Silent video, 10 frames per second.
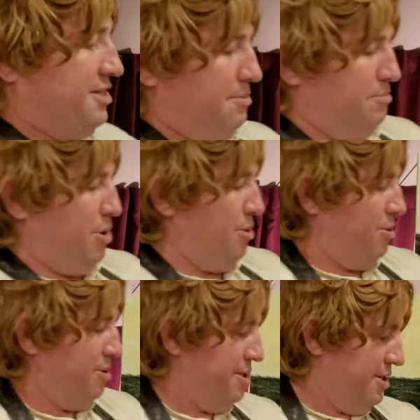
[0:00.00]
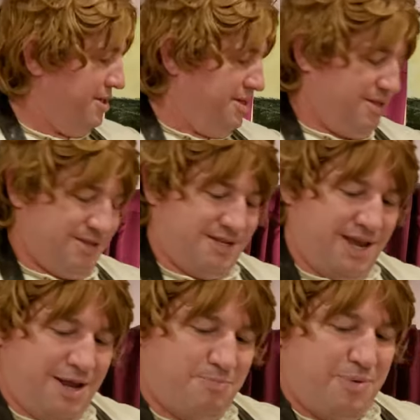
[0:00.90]
Timbo.
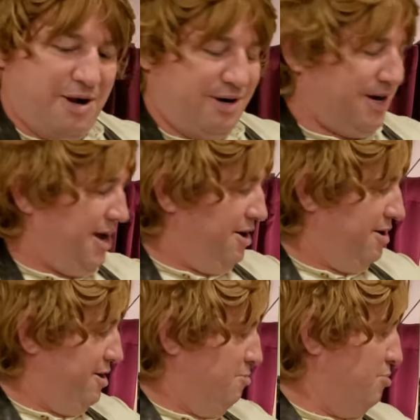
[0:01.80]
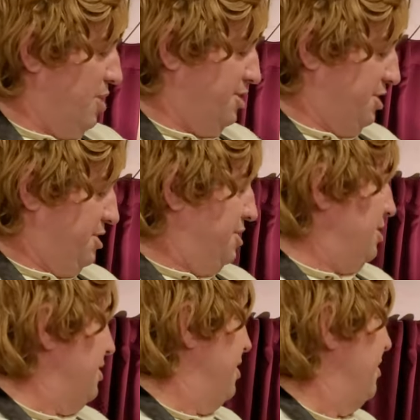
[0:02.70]
Take better care of your
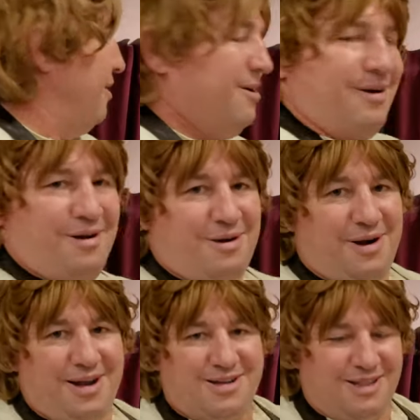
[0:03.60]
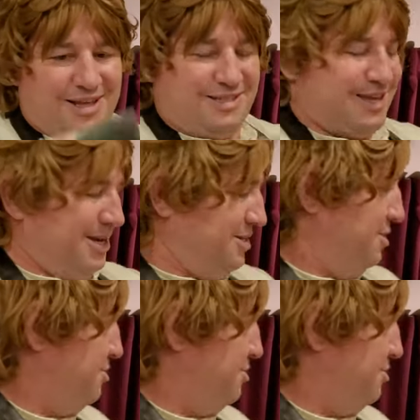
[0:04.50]
brushes. All right, let's get to